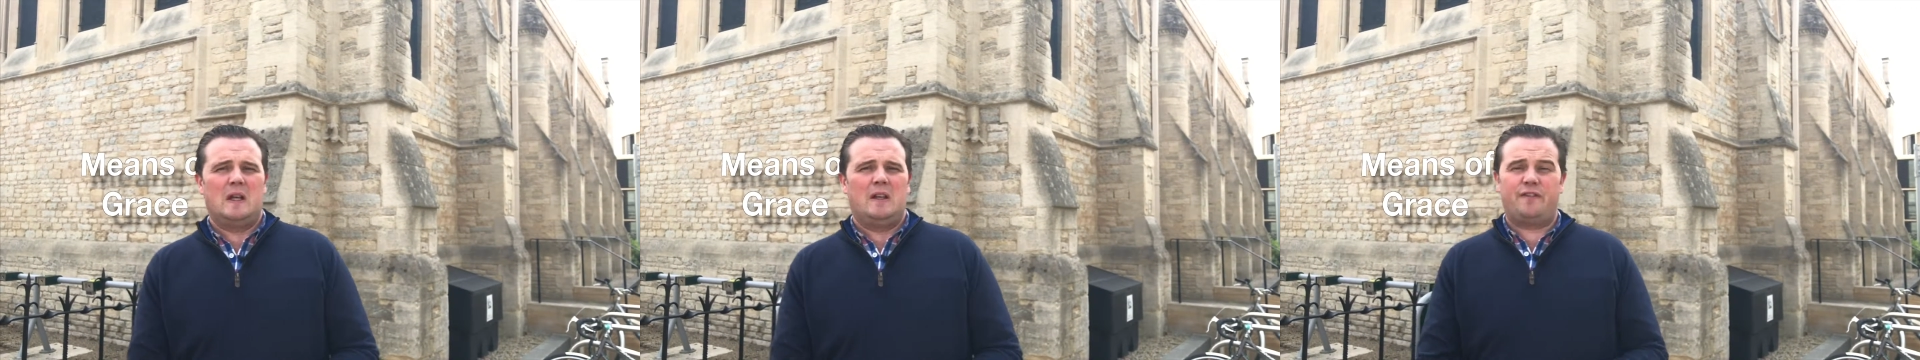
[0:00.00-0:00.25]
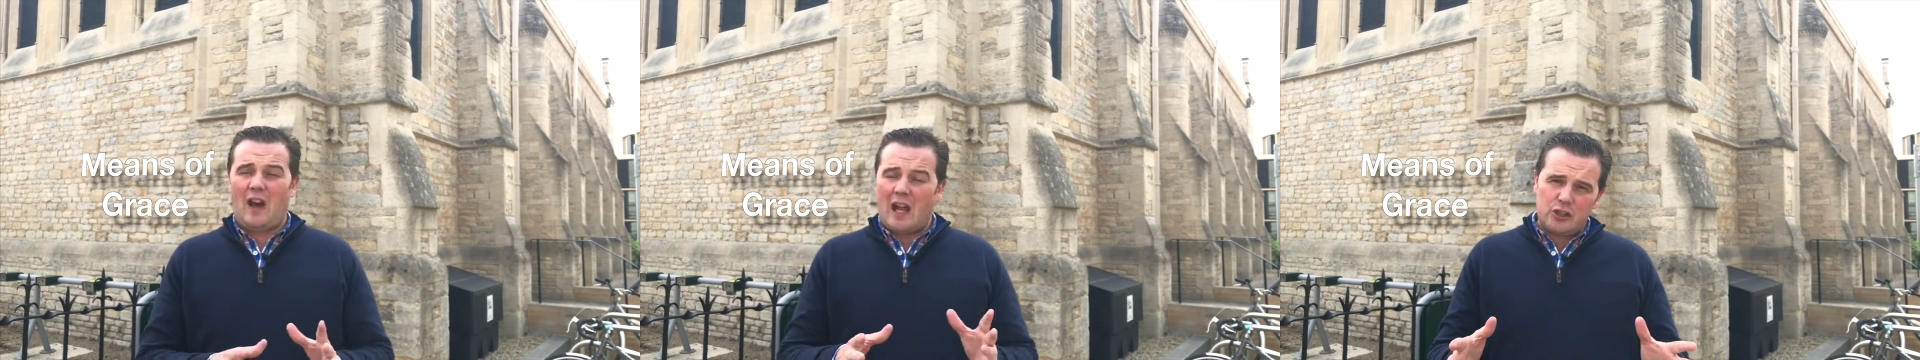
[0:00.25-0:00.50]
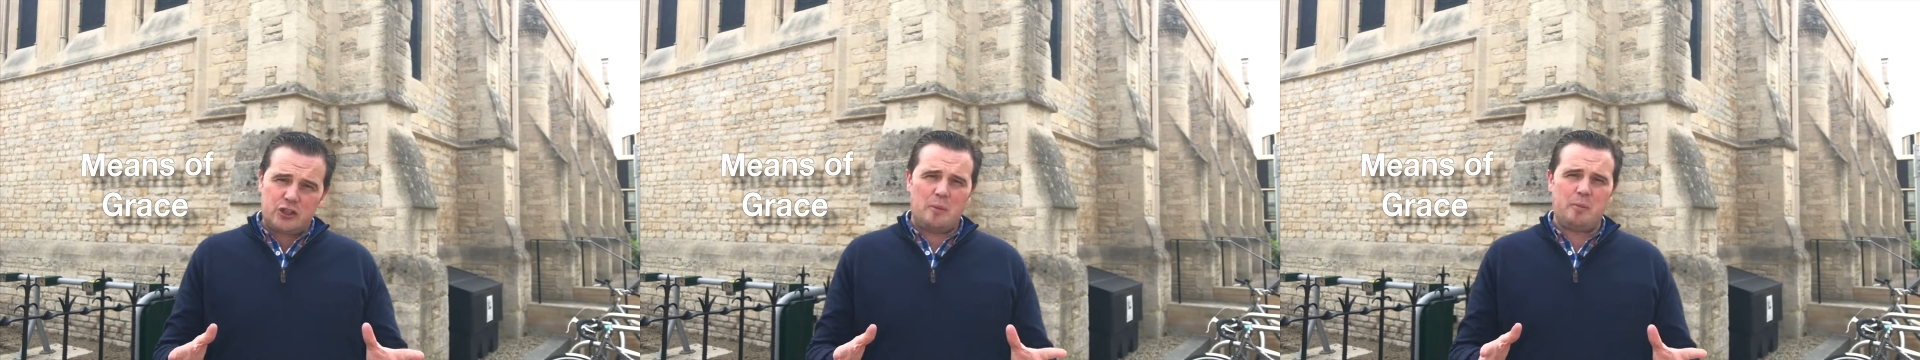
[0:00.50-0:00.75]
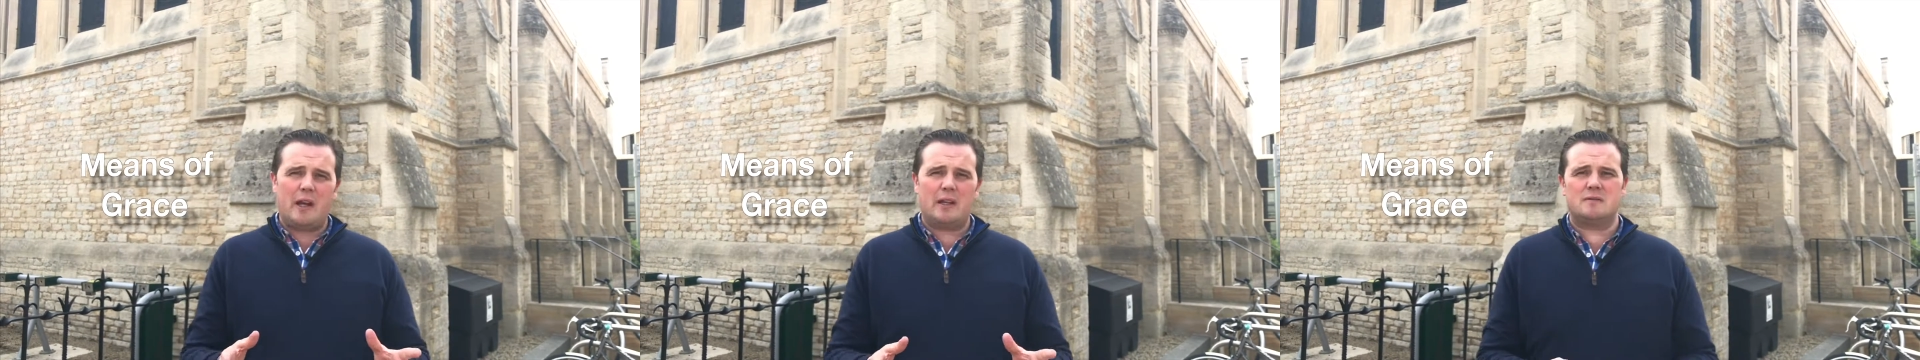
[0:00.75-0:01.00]

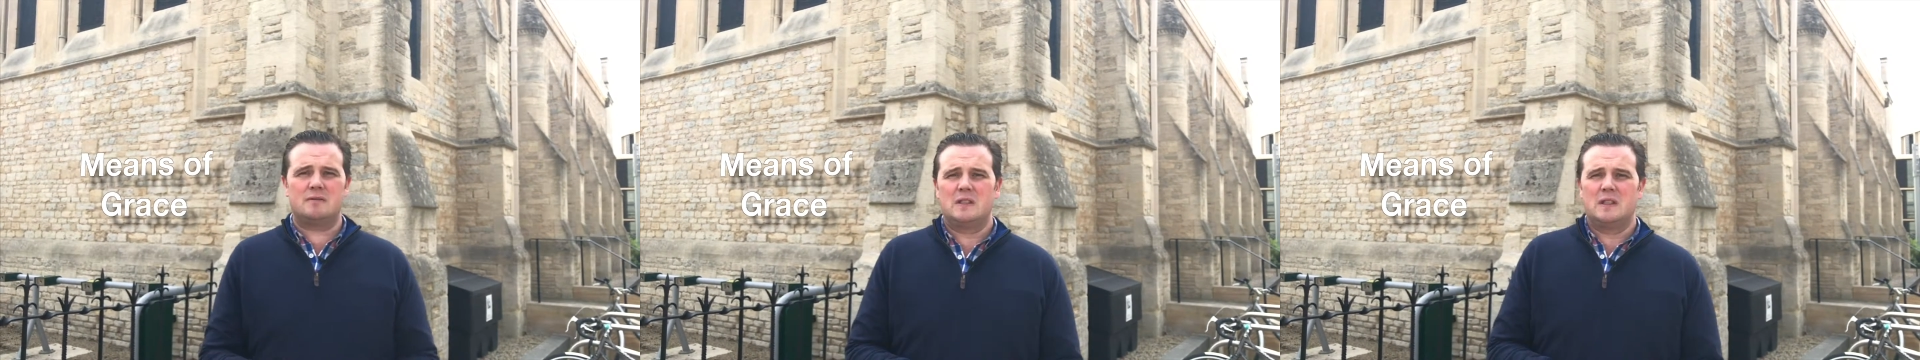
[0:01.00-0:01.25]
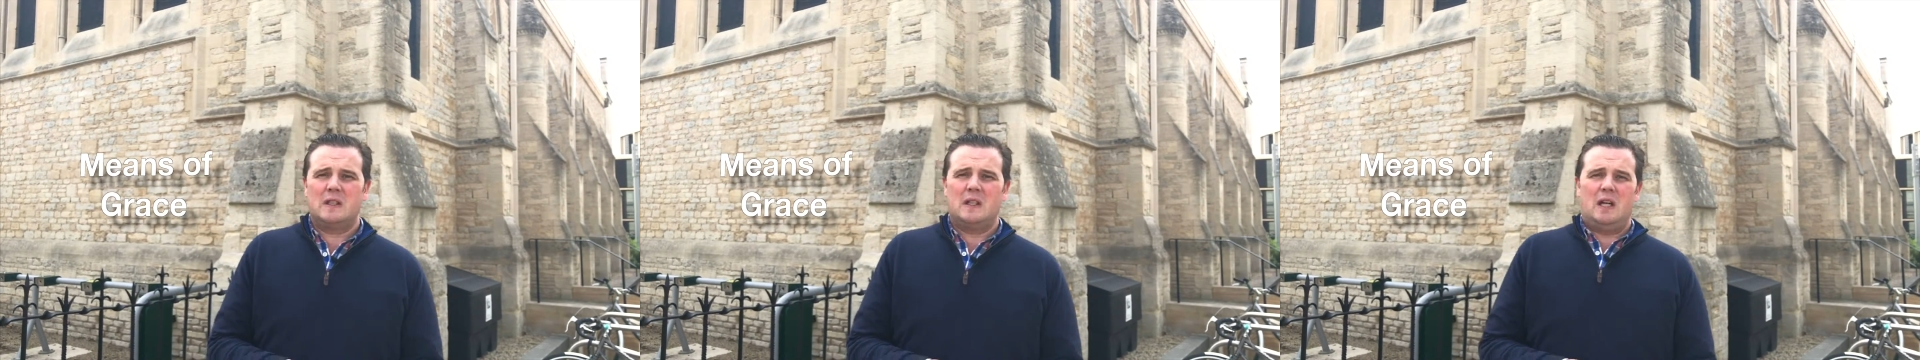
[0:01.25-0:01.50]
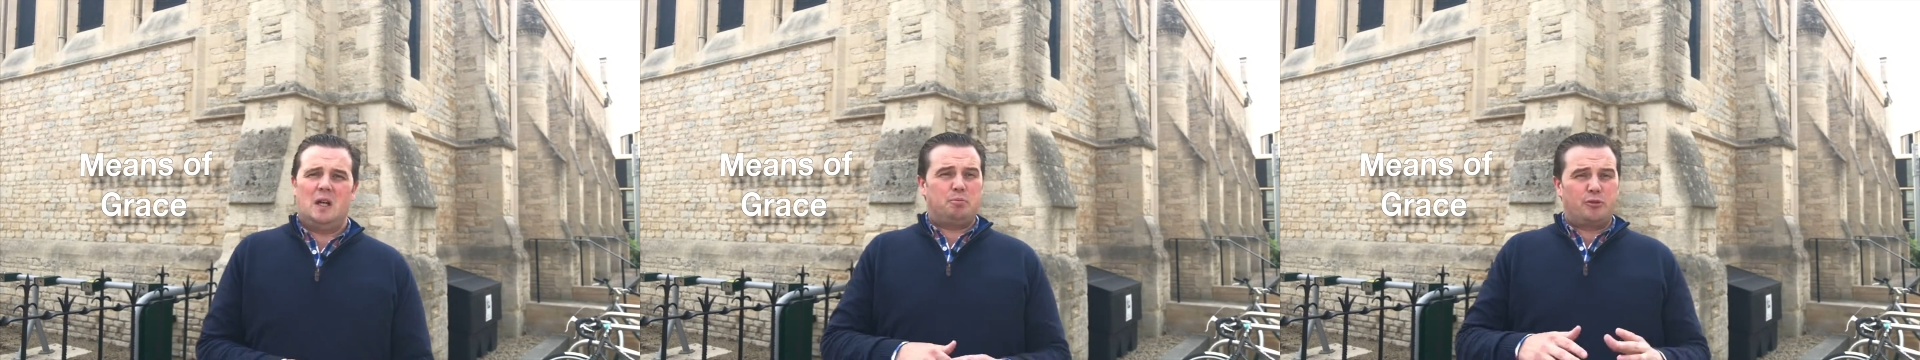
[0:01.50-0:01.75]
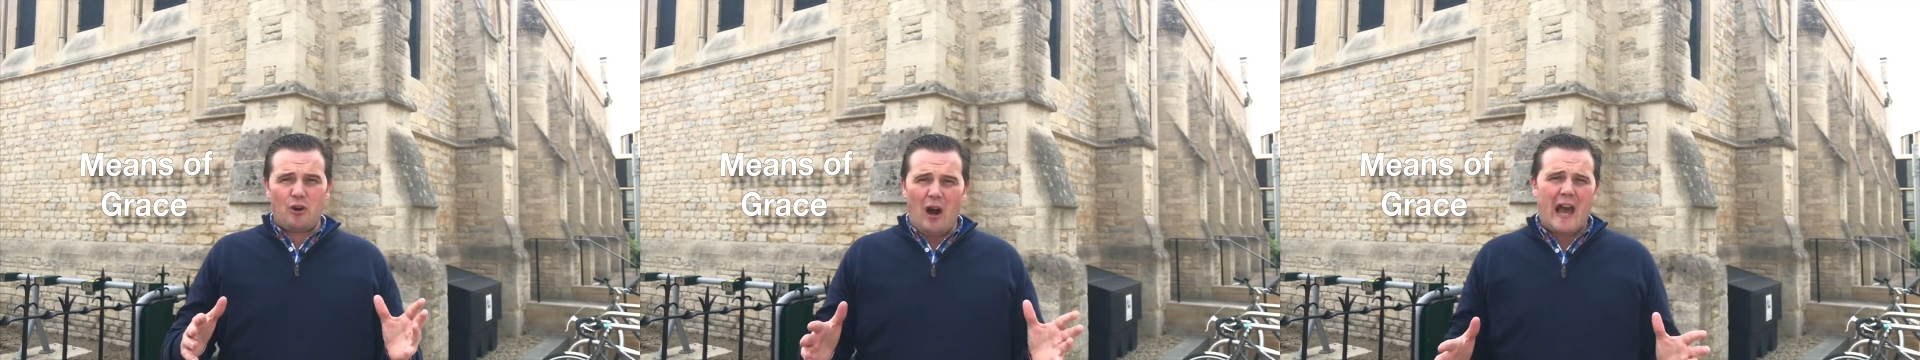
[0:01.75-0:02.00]
fellowshipping,
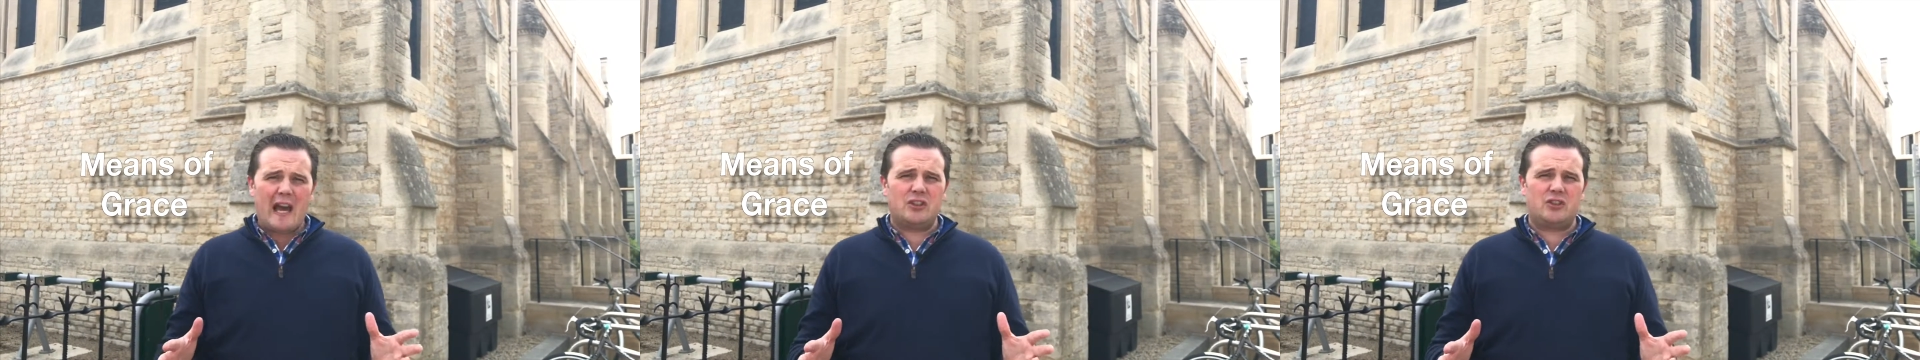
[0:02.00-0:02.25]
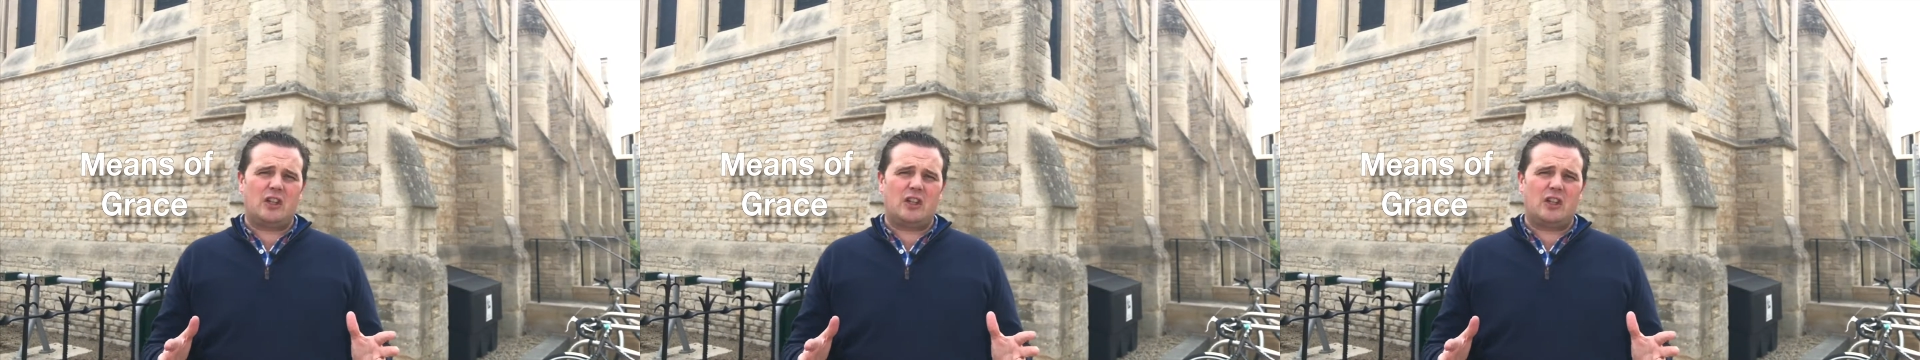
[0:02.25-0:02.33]
prayers